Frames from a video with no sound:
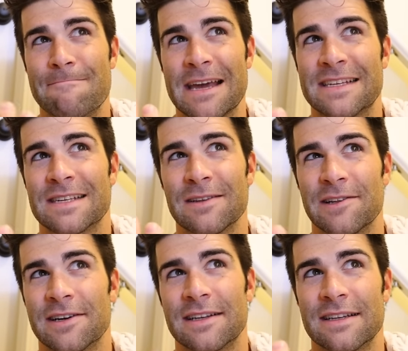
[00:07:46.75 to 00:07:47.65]
makes it
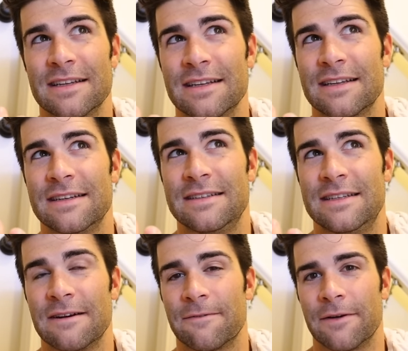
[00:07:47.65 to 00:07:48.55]
look
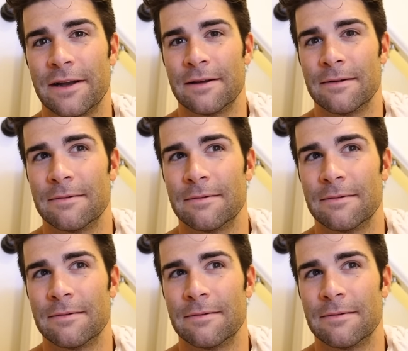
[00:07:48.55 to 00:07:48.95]
different,